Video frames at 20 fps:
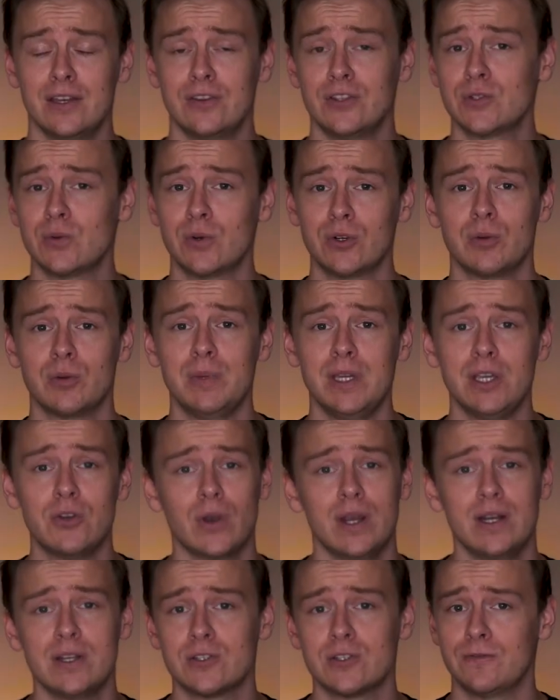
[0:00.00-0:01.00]
Now this one can be
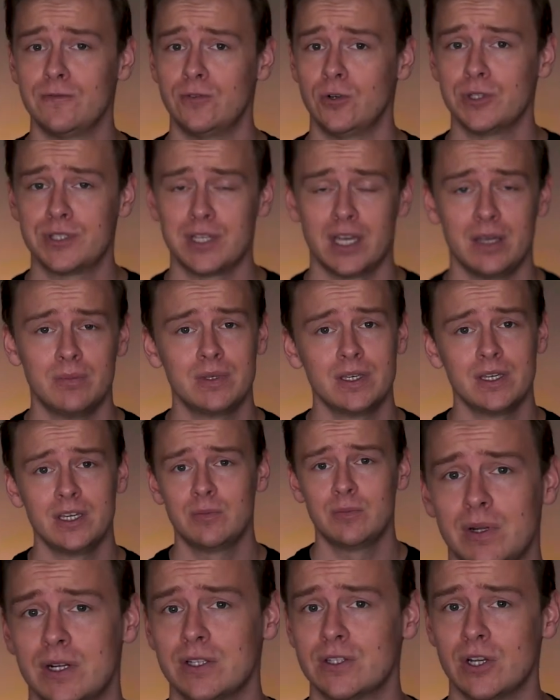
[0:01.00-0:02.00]
great as a full-time
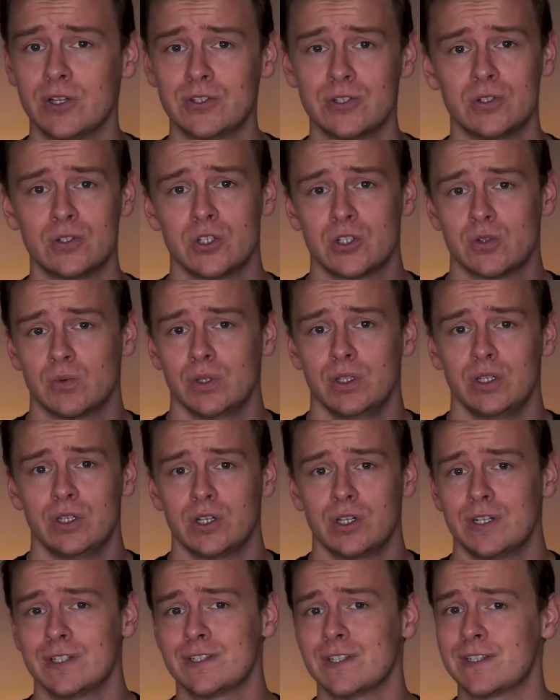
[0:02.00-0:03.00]
gig, but it's also just really
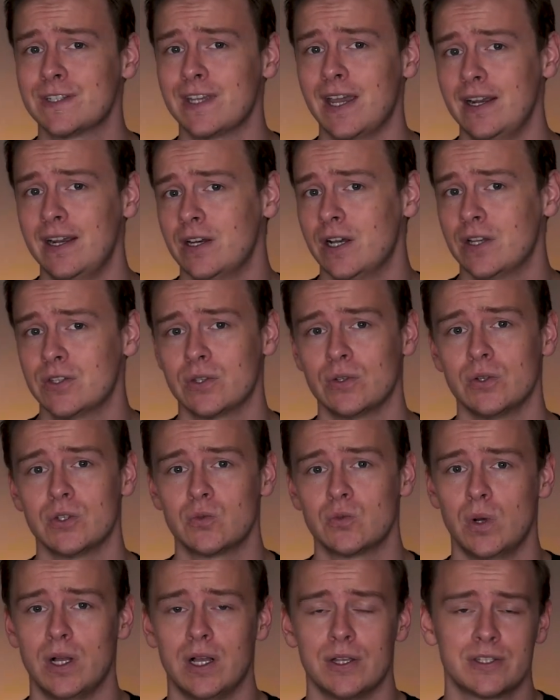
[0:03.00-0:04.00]
good as a side hustle
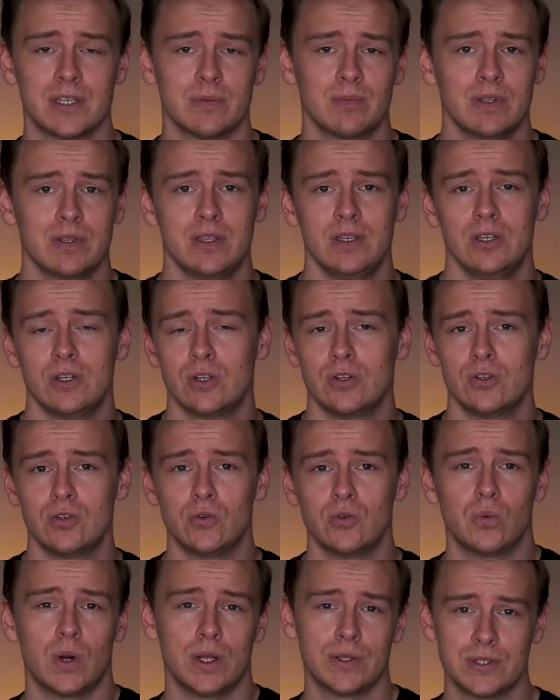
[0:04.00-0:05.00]
as well, something that you can do
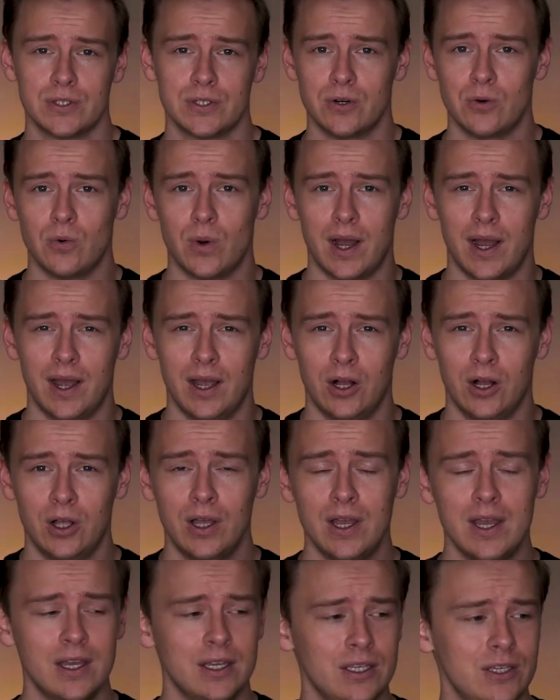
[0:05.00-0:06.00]
once in a while.
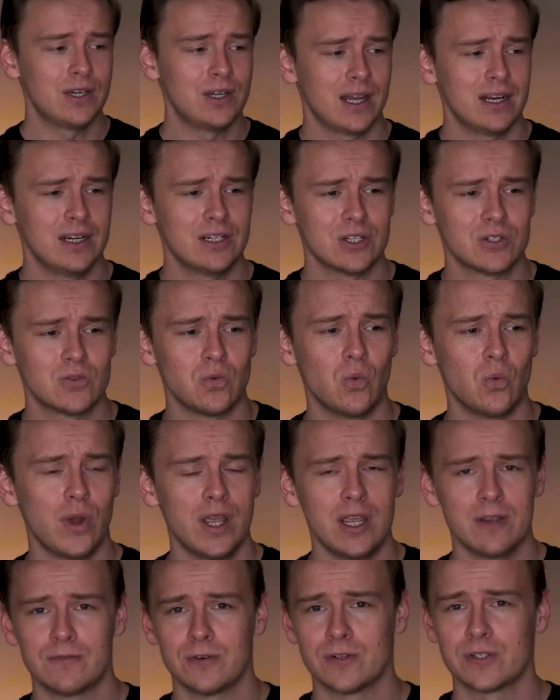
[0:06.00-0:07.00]
You kind of just
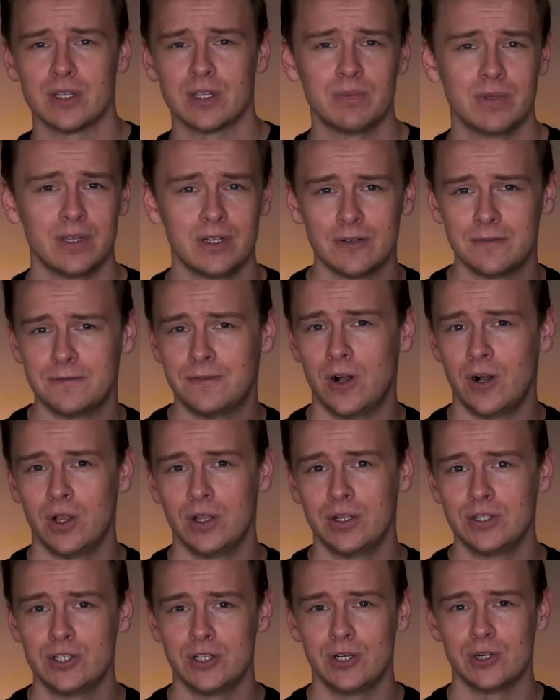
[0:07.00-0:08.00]
wait for something to fall
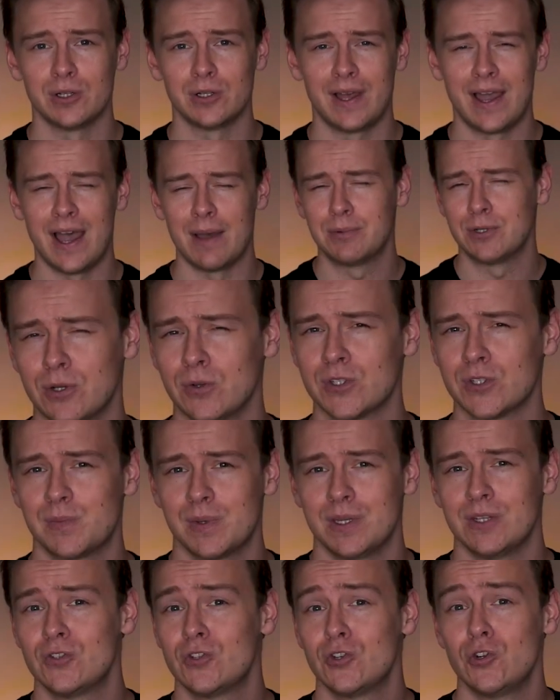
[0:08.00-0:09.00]
into your lap. Don't
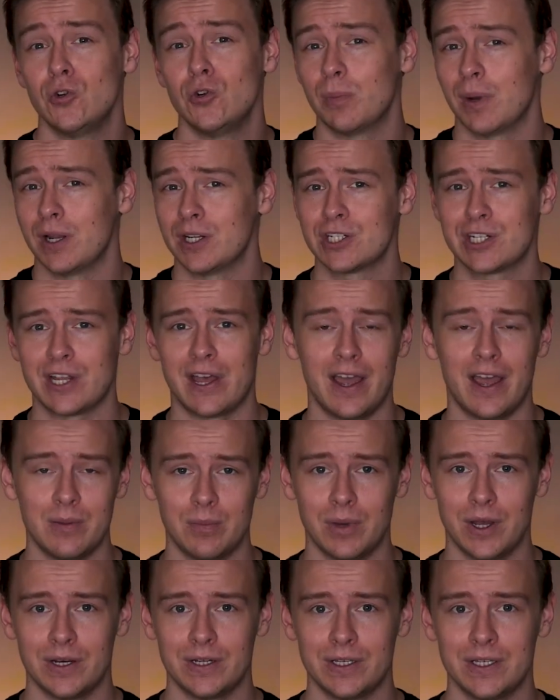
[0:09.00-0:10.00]
spend too much
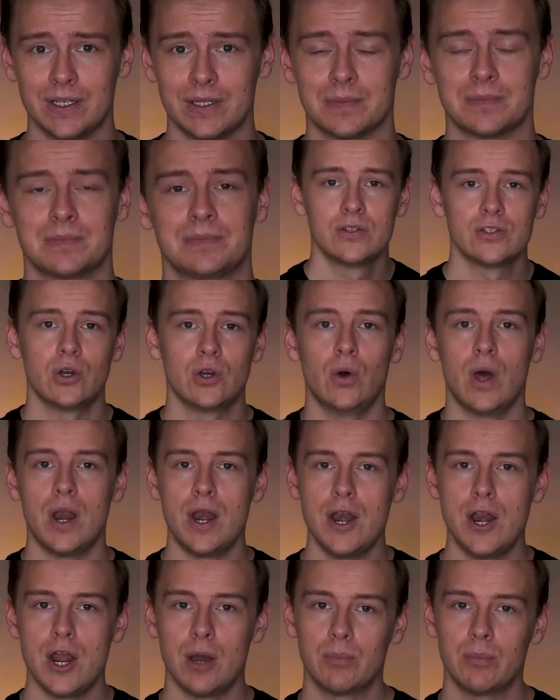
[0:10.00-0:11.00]
time on it. So
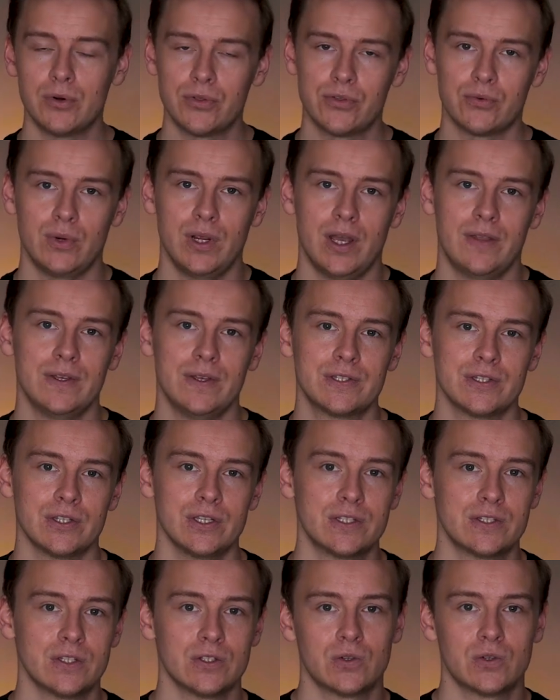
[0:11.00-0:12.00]
number three on this
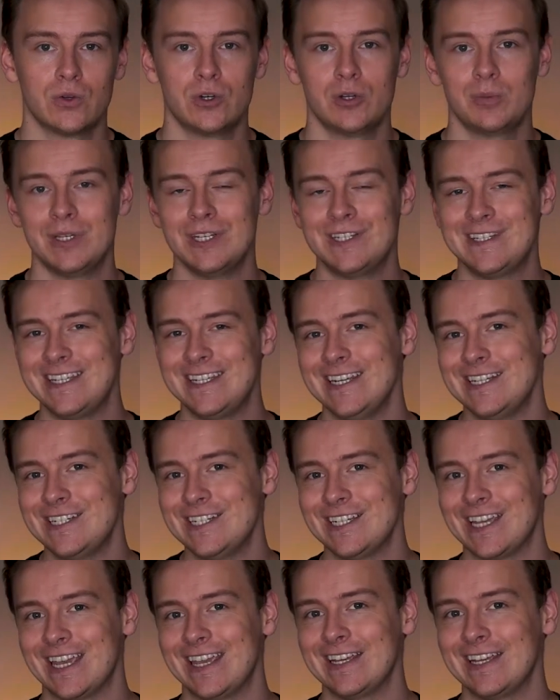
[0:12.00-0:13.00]
list is going to be
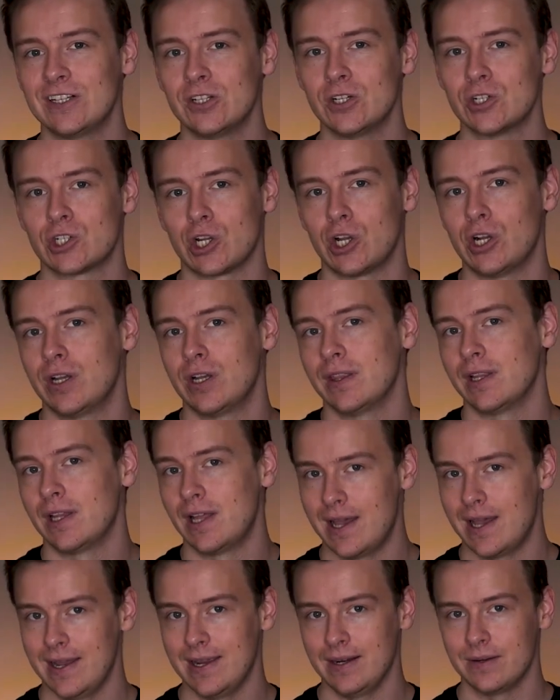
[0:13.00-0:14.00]
teaching English
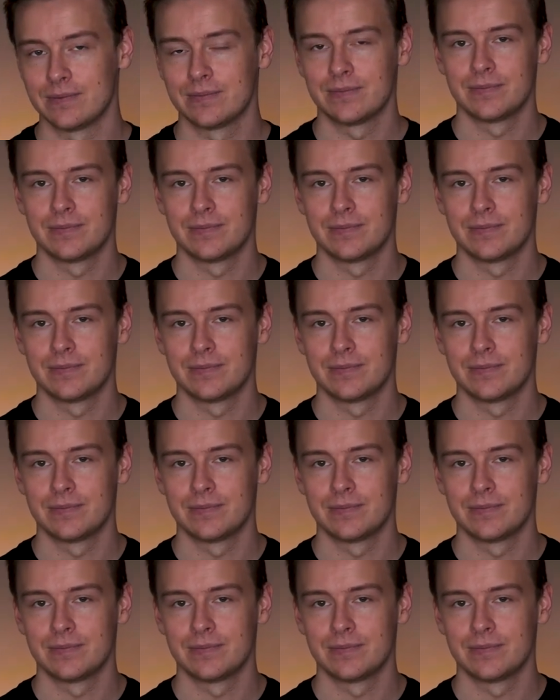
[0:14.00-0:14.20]
online.